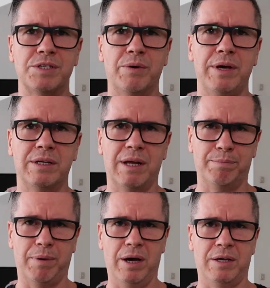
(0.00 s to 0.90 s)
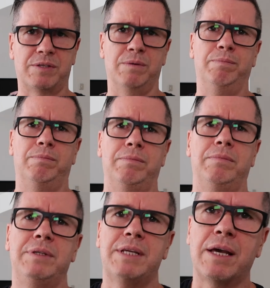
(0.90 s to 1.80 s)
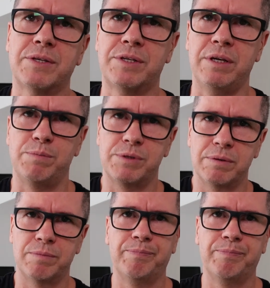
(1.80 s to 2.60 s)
so I ended up buying some Danks tips.